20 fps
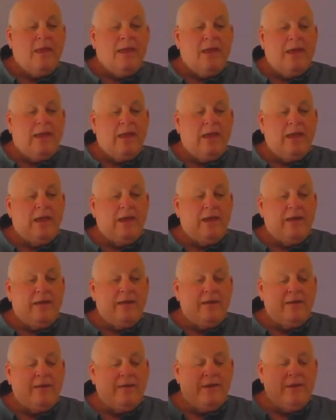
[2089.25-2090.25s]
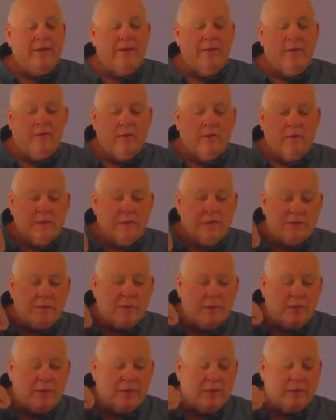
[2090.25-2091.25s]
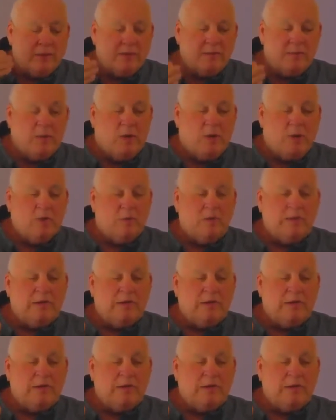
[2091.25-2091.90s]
And then the Holy Spirit spoke,